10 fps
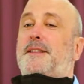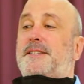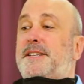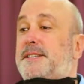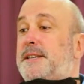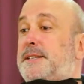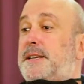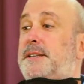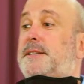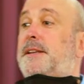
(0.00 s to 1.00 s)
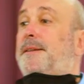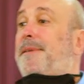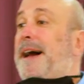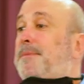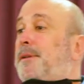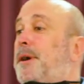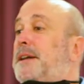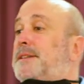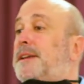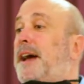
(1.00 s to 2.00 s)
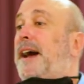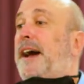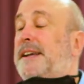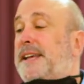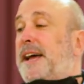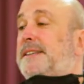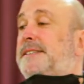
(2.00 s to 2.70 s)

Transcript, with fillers: and the 666 in the Bible was uh, Isaiah